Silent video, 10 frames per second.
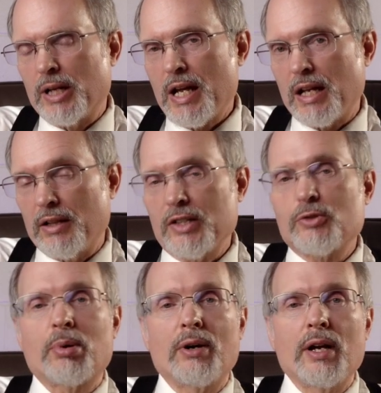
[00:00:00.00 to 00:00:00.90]
But hey,
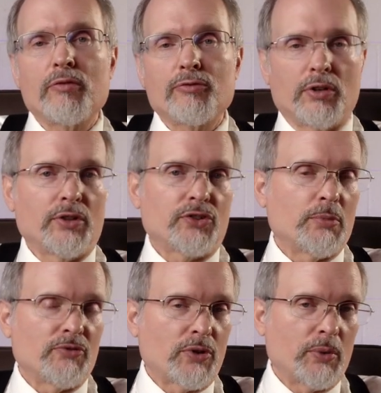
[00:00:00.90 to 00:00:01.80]
let's pray first
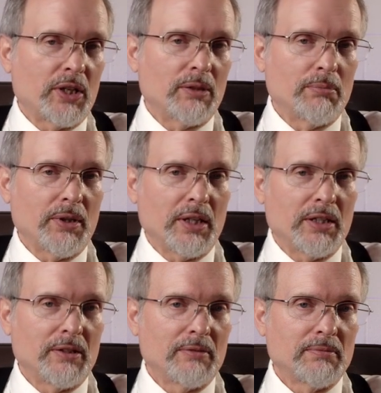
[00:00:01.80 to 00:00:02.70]
before we complete.